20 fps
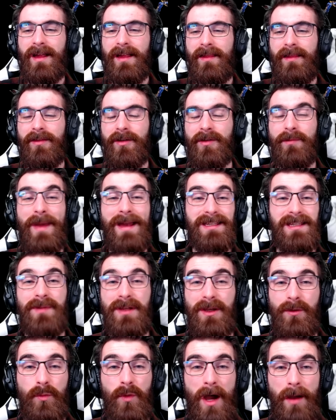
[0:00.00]
They're meant to
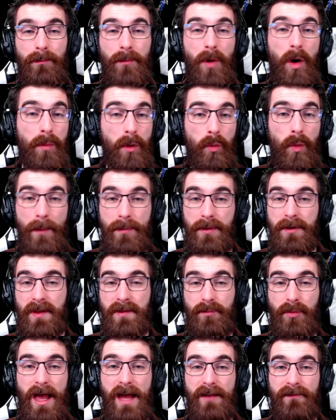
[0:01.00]
be mobile weapons
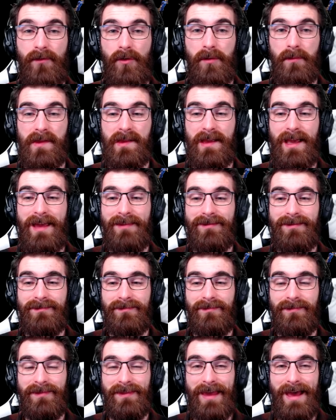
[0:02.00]
platforms, and
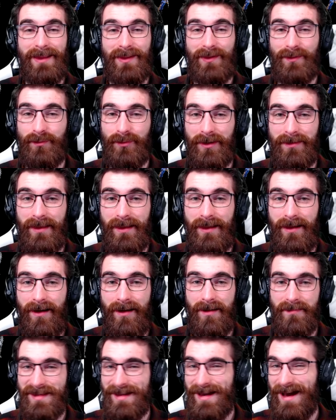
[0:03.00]
that's what they
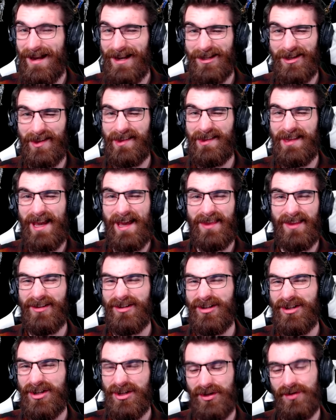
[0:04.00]
are. They kind of just stand there
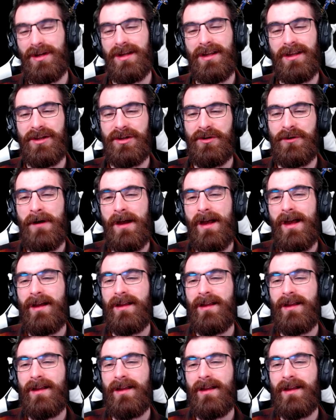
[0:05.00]
and shoot at you.